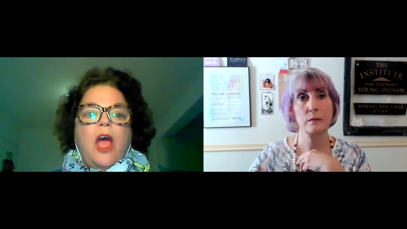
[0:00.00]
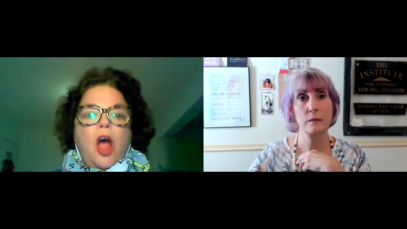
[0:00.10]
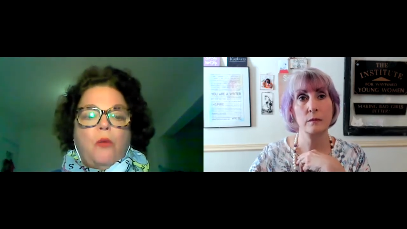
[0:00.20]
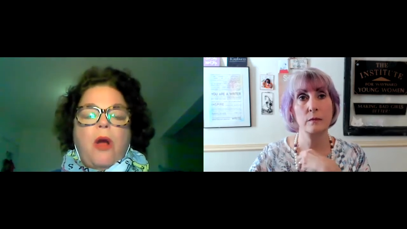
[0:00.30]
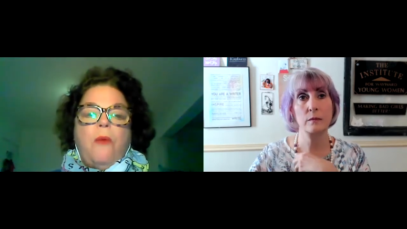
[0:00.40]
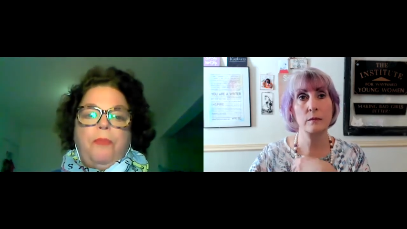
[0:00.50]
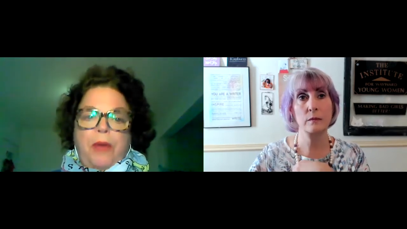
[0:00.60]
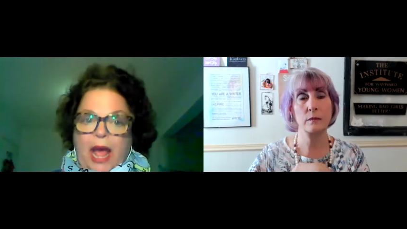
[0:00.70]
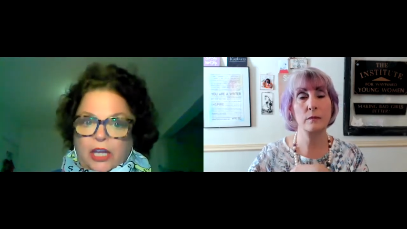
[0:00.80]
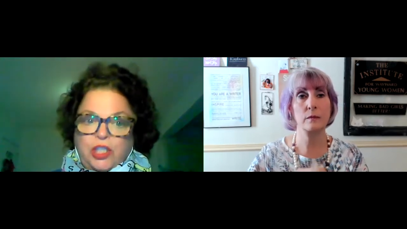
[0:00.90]
Speaker 1: around
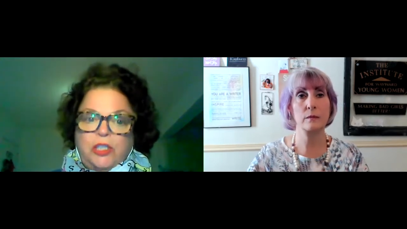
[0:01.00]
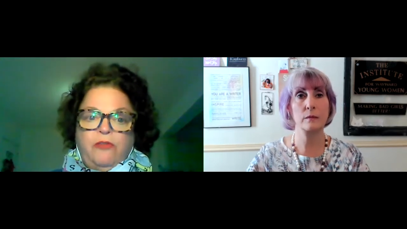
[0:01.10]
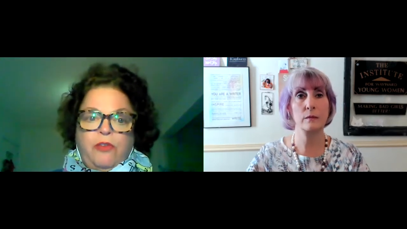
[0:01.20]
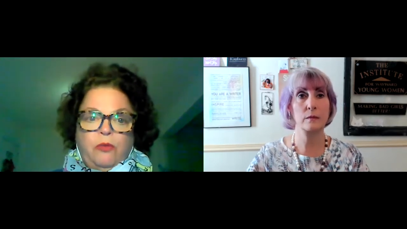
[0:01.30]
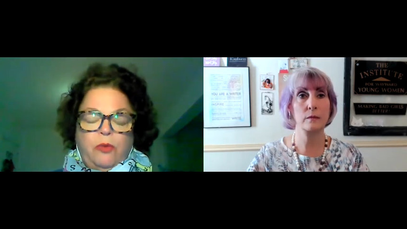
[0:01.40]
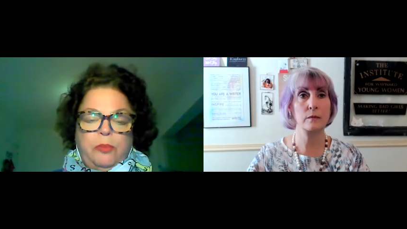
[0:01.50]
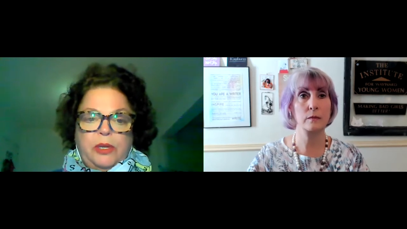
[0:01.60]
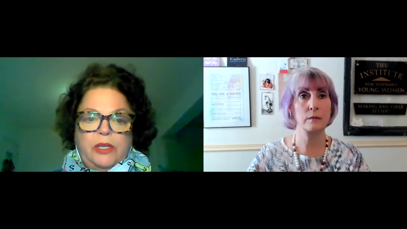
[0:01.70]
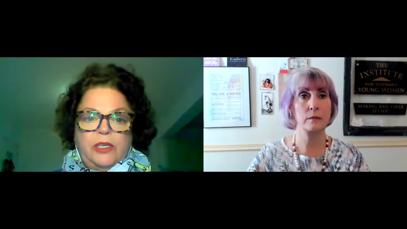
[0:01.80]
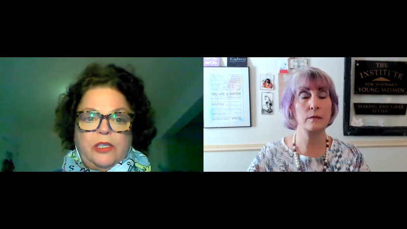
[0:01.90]
patching
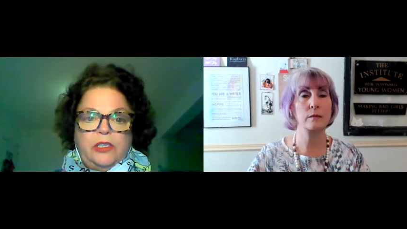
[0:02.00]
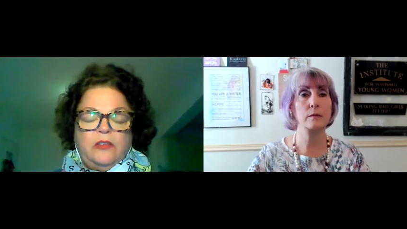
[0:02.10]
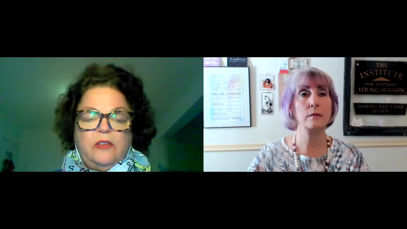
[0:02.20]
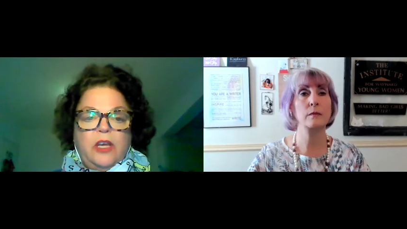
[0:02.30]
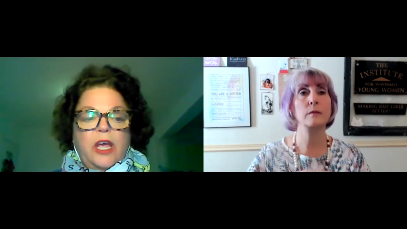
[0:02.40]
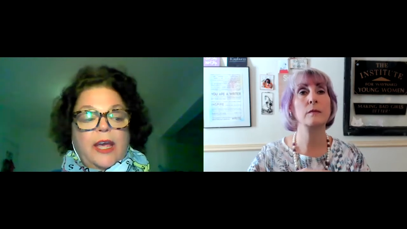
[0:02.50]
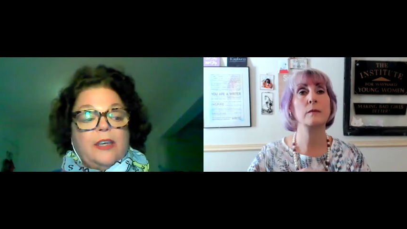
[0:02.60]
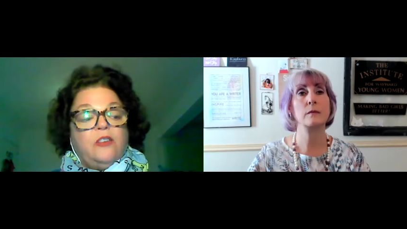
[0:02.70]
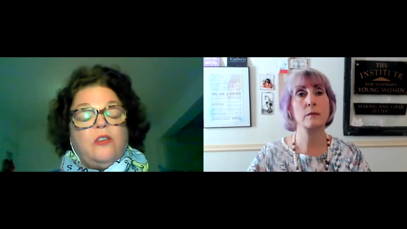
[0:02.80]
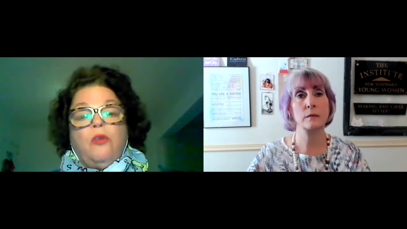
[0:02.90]
vulnerabilities
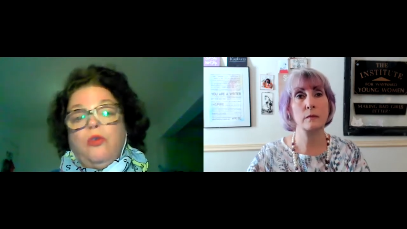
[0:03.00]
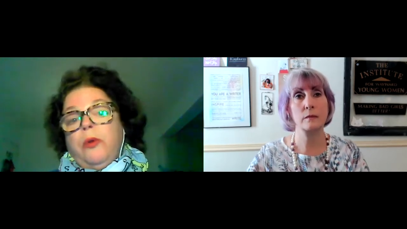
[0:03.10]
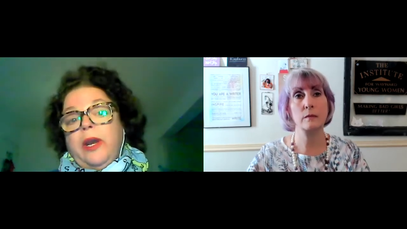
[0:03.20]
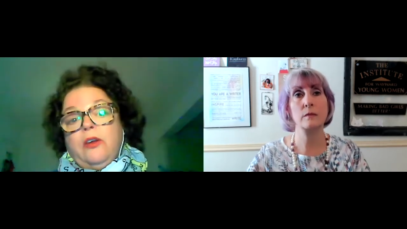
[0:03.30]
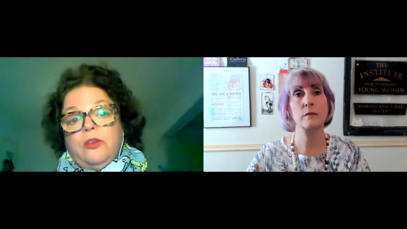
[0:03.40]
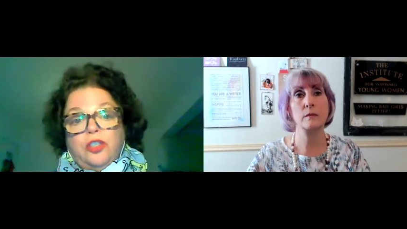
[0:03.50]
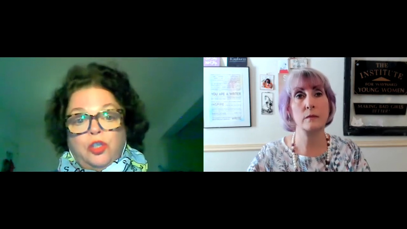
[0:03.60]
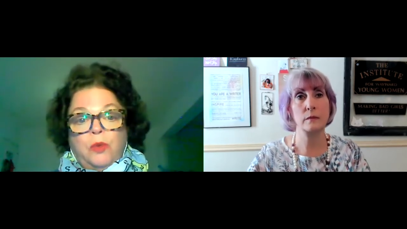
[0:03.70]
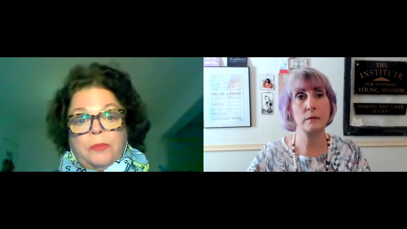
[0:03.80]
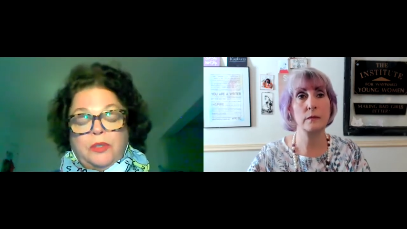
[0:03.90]
is so critical to
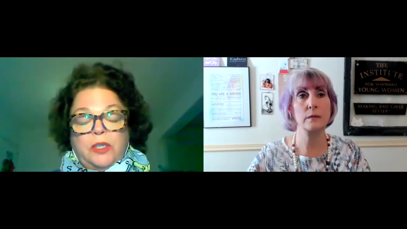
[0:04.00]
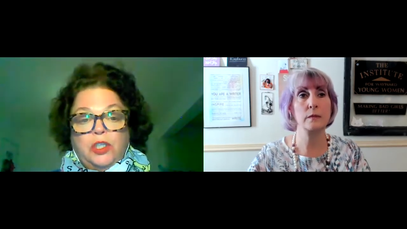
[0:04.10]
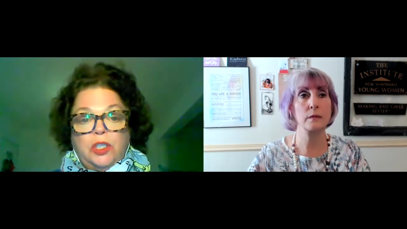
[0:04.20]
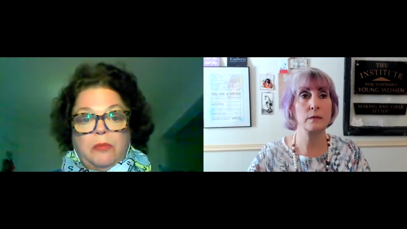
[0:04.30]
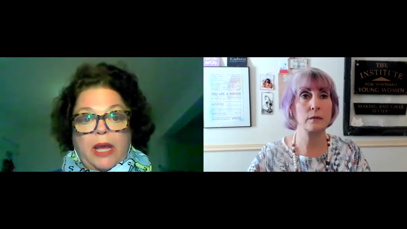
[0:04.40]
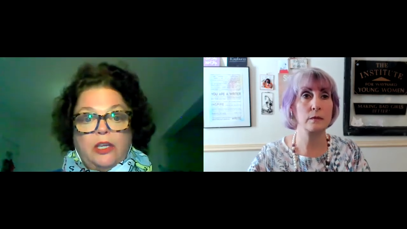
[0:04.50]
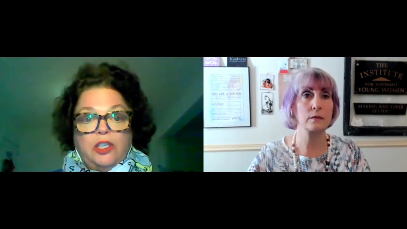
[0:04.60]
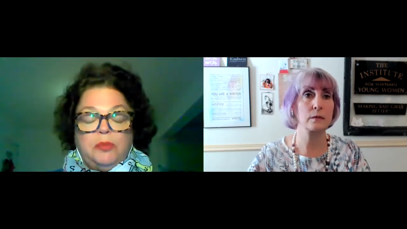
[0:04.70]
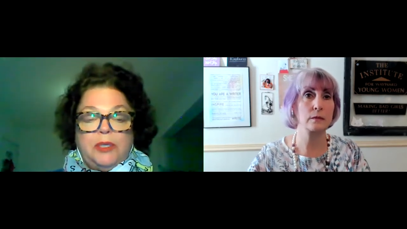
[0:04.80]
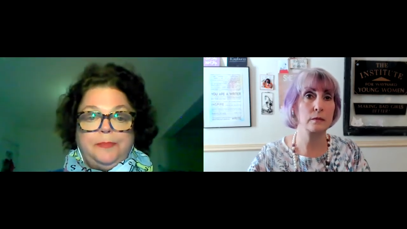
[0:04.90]
reputation
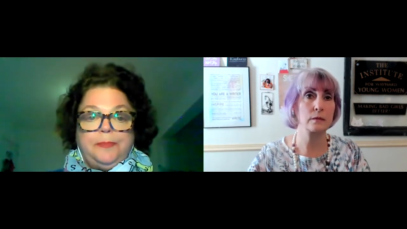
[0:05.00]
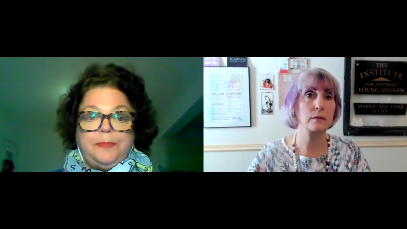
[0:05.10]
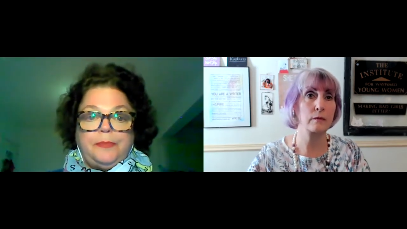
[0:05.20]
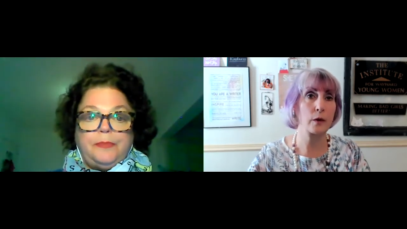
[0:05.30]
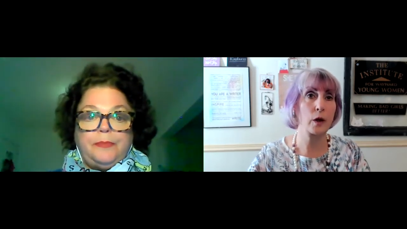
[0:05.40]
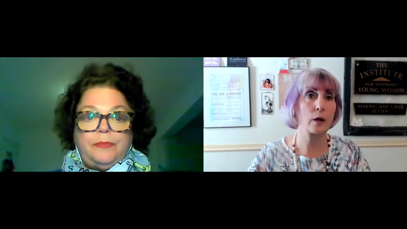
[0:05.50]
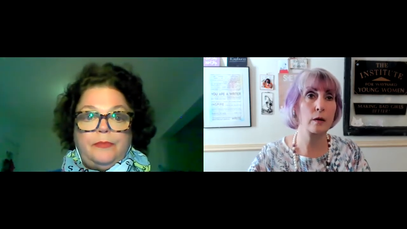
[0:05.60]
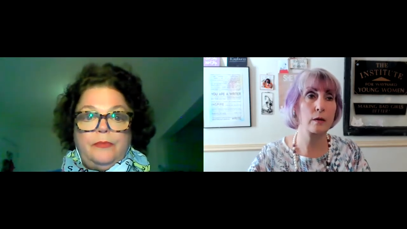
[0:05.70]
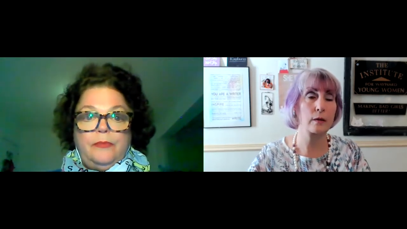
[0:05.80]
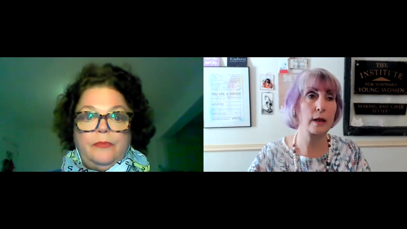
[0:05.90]
management.
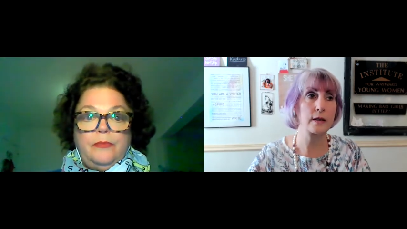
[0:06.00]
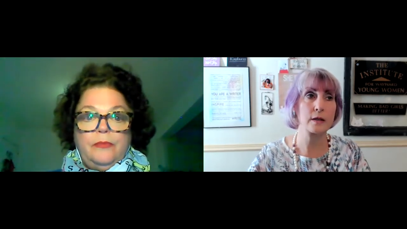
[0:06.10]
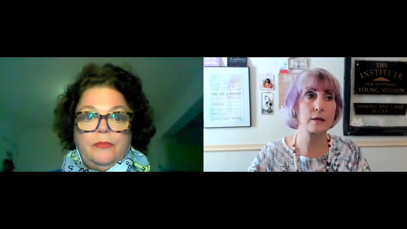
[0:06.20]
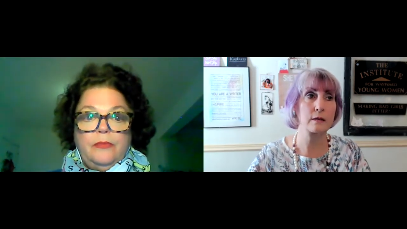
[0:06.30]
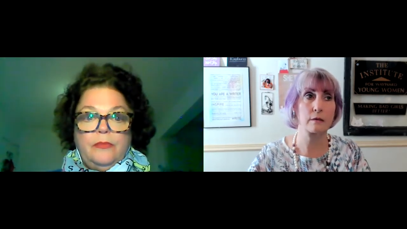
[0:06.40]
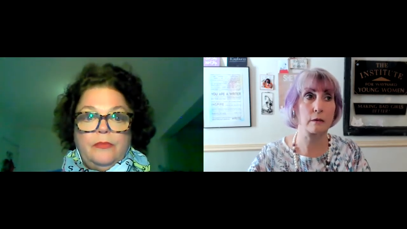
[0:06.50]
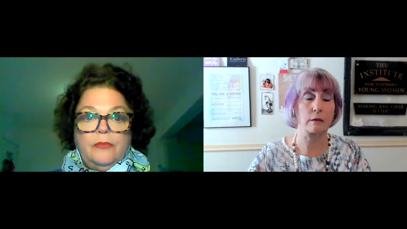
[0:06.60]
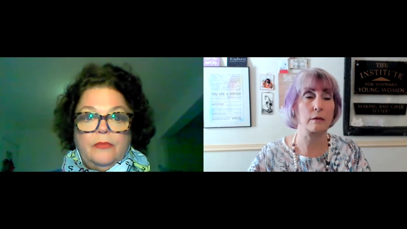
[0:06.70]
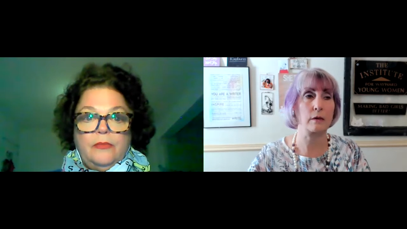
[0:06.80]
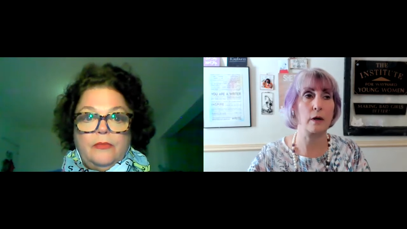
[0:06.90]
Speaker 2: That's,
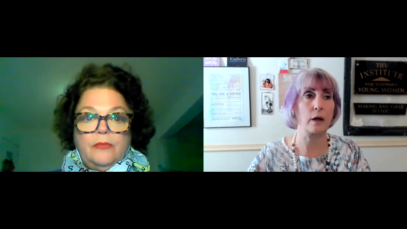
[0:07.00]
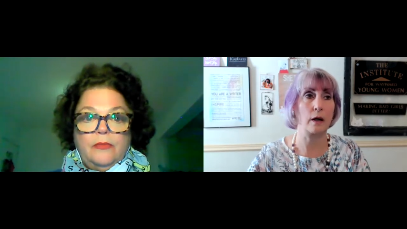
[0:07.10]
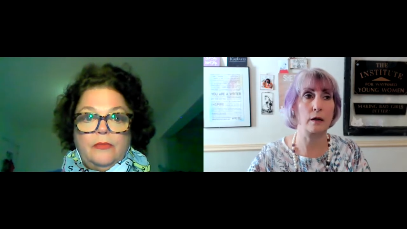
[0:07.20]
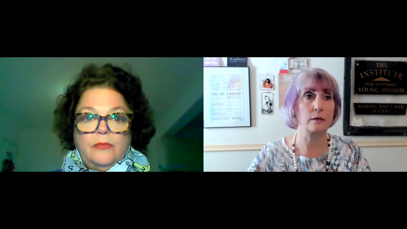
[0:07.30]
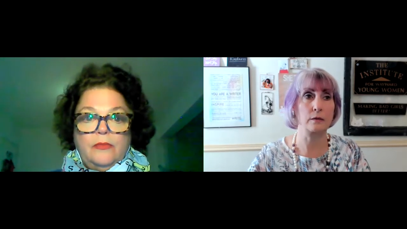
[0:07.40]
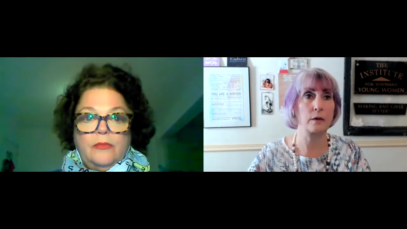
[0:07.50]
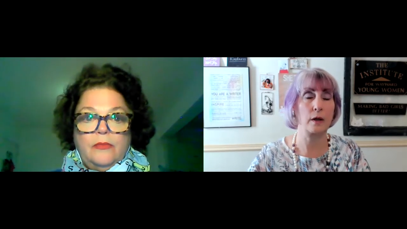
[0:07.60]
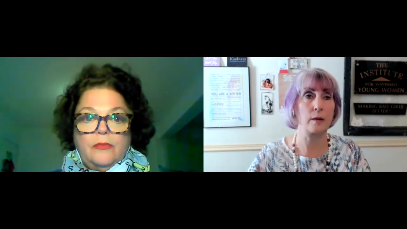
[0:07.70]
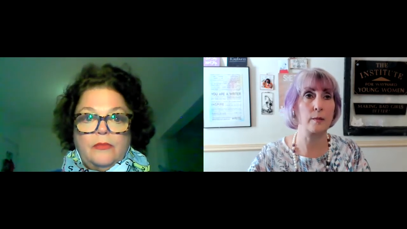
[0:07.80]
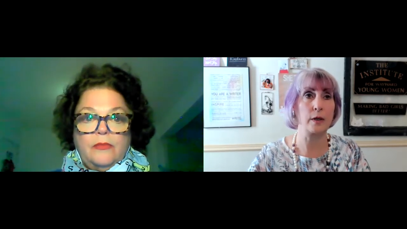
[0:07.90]
yeah.
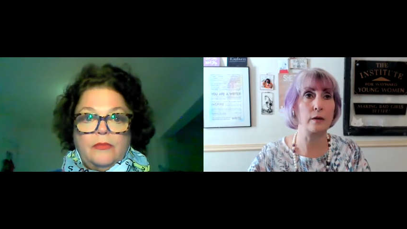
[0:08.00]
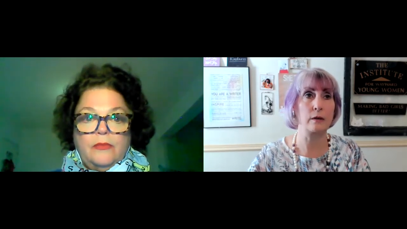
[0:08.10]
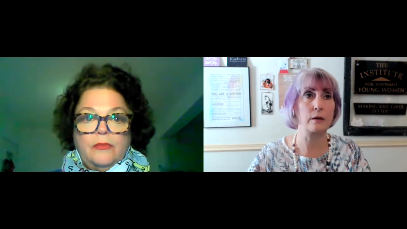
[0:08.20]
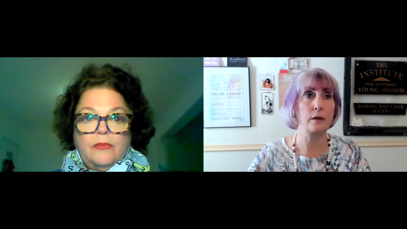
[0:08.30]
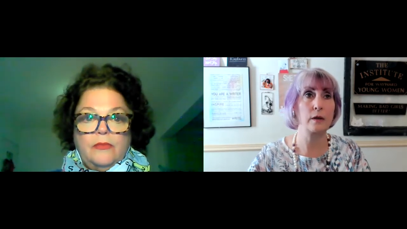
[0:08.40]
I mean,